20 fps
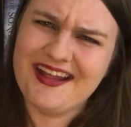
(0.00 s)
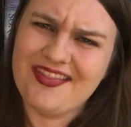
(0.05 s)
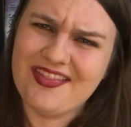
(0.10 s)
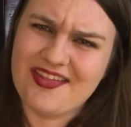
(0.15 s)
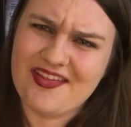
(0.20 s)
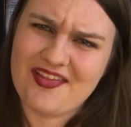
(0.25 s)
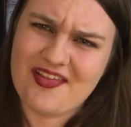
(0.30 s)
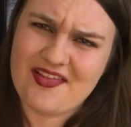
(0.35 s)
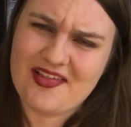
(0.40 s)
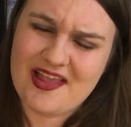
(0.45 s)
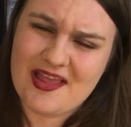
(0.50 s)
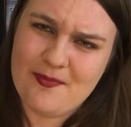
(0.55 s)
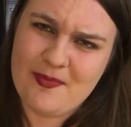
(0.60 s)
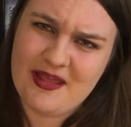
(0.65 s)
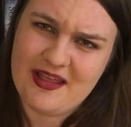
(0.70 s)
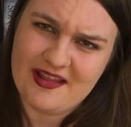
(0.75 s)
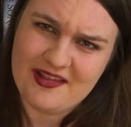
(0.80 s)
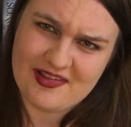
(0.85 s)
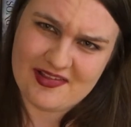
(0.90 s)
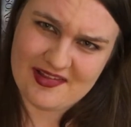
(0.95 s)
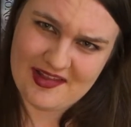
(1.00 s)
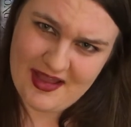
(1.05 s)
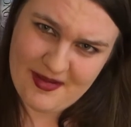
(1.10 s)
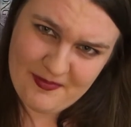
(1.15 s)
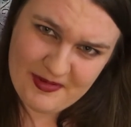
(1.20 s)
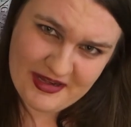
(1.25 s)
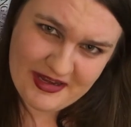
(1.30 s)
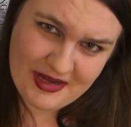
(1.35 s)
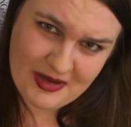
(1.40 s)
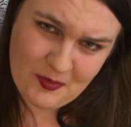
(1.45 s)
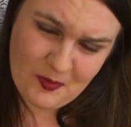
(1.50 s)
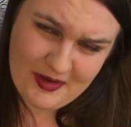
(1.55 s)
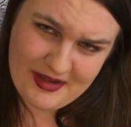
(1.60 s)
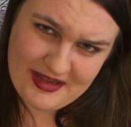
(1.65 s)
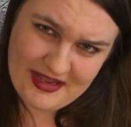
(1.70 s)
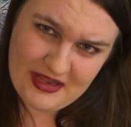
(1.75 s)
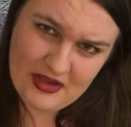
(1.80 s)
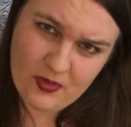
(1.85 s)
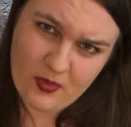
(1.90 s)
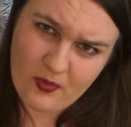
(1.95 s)
And this is him examining what
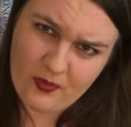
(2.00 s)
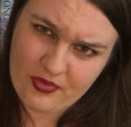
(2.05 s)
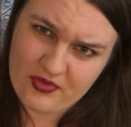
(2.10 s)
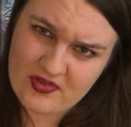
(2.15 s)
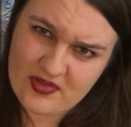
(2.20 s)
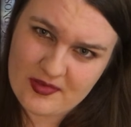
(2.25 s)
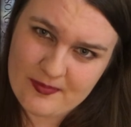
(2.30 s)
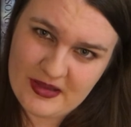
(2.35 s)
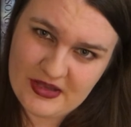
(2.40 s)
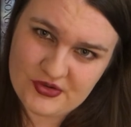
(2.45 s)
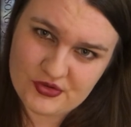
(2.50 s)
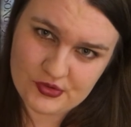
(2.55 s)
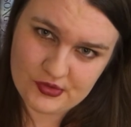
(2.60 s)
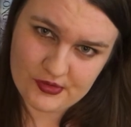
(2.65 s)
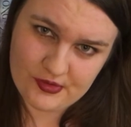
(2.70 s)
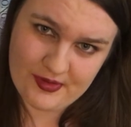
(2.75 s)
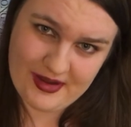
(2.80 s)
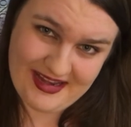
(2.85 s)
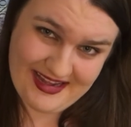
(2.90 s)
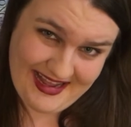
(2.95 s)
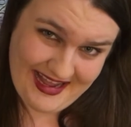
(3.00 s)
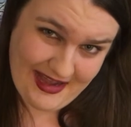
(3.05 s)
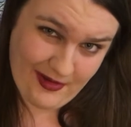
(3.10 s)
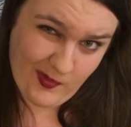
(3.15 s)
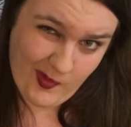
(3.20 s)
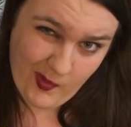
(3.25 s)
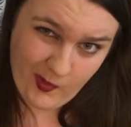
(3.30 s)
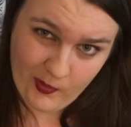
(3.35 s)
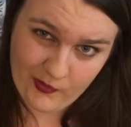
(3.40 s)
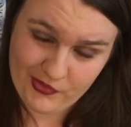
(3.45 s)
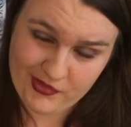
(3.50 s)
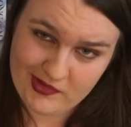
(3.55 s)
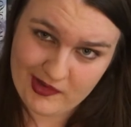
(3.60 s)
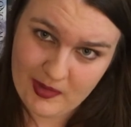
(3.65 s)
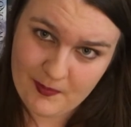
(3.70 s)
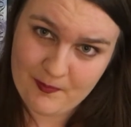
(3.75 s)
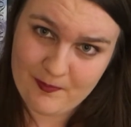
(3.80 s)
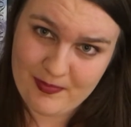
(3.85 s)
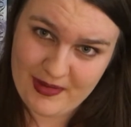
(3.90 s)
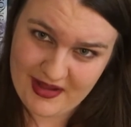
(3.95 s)
he holds to be true and how it holds
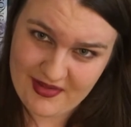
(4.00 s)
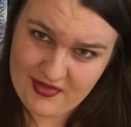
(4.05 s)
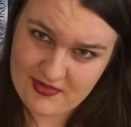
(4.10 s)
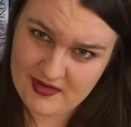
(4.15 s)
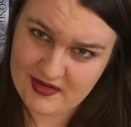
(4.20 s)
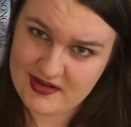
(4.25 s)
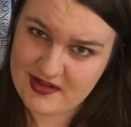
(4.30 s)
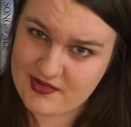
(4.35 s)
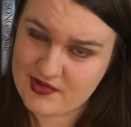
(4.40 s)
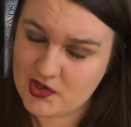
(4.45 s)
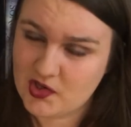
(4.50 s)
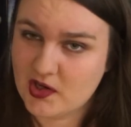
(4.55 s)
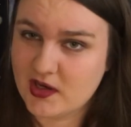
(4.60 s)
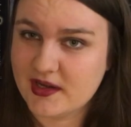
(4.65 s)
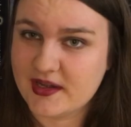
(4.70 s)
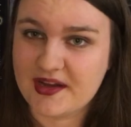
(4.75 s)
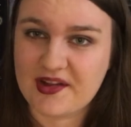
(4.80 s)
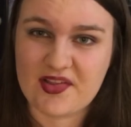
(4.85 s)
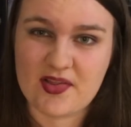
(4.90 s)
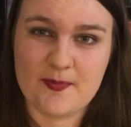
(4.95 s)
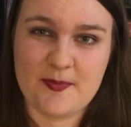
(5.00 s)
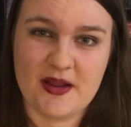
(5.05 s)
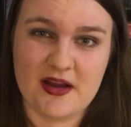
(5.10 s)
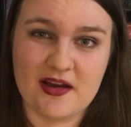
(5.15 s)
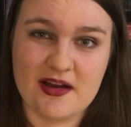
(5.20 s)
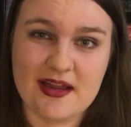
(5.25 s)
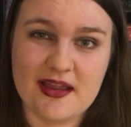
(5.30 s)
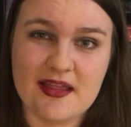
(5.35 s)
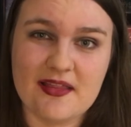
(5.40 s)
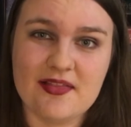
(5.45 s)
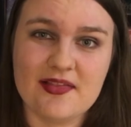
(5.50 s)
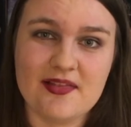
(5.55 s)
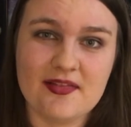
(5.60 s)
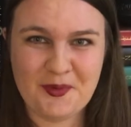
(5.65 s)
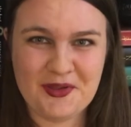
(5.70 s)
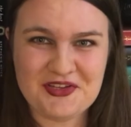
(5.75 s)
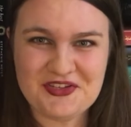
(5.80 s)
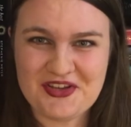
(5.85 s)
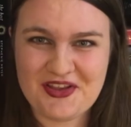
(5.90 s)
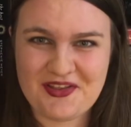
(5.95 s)
up based on his current experience,
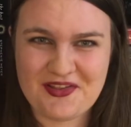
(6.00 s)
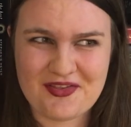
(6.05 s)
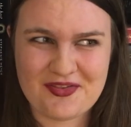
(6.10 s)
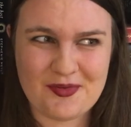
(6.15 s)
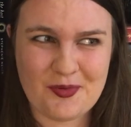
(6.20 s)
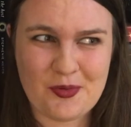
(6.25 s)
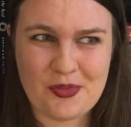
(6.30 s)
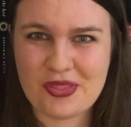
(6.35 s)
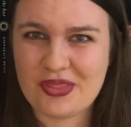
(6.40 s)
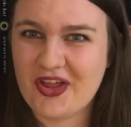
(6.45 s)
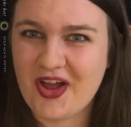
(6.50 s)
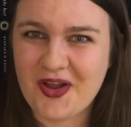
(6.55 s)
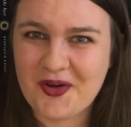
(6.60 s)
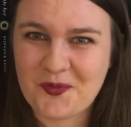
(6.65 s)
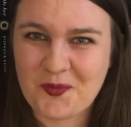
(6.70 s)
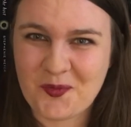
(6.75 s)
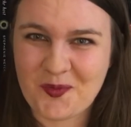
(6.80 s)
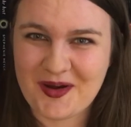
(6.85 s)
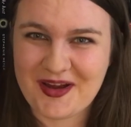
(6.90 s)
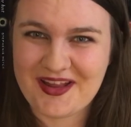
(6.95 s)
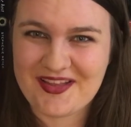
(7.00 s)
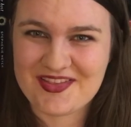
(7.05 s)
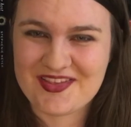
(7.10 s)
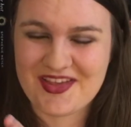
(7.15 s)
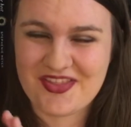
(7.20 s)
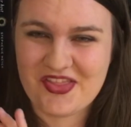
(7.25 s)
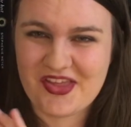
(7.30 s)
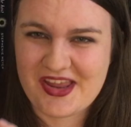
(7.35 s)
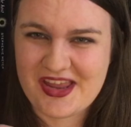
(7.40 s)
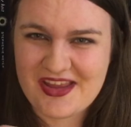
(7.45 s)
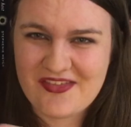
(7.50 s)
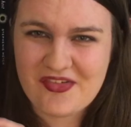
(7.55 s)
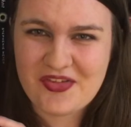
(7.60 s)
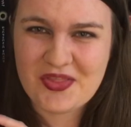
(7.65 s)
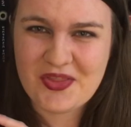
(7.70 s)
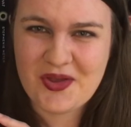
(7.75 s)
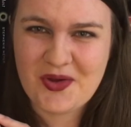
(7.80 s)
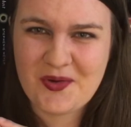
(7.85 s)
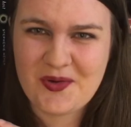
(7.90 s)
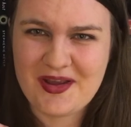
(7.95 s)
which is so thought-oriented that
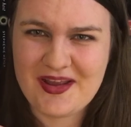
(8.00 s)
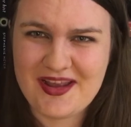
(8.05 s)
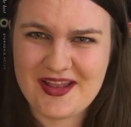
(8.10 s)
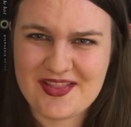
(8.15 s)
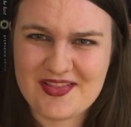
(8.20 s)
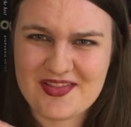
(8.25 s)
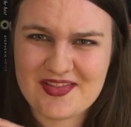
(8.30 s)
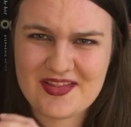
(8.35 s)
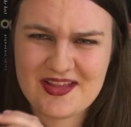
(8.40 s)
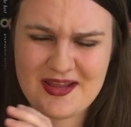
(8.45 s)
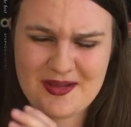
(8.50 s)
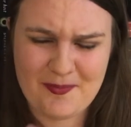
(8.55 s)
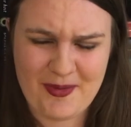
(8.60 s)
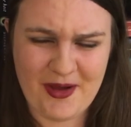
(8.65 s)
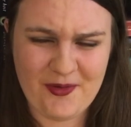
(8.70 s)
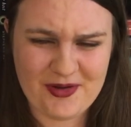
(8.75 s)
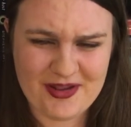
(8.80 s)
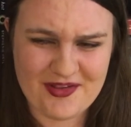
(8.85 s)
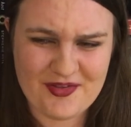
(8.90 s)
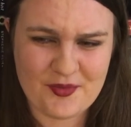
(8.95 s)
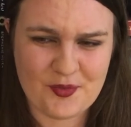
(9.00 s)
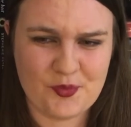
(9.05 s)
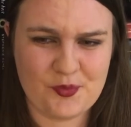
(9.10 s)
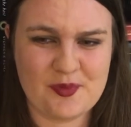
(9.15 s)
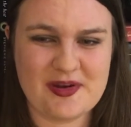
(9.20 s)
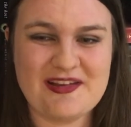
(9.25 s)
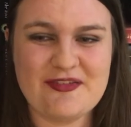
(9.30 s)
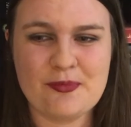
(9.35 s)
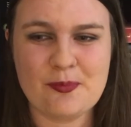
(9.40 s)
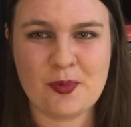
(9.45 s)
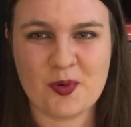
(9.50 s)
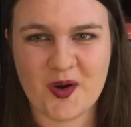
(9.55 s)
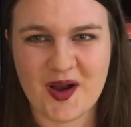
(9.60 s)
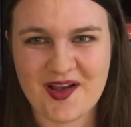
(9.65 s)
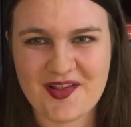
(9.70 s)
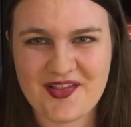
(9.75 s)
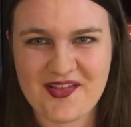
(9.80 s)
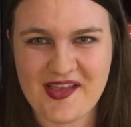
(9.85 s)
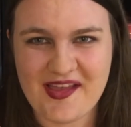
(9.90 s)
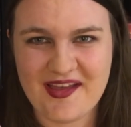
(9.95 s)
even though it's about his grief
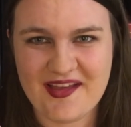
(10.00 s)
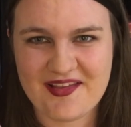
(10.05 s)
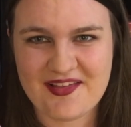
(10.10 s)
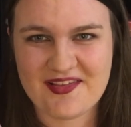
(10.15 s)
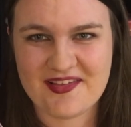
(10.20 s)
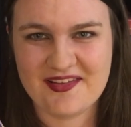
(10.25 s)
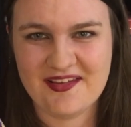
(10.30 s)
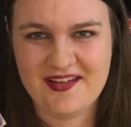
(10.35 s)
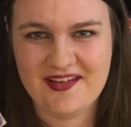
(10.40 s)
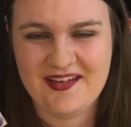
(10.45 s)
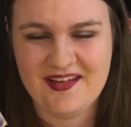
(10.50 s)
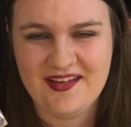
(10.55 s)
process,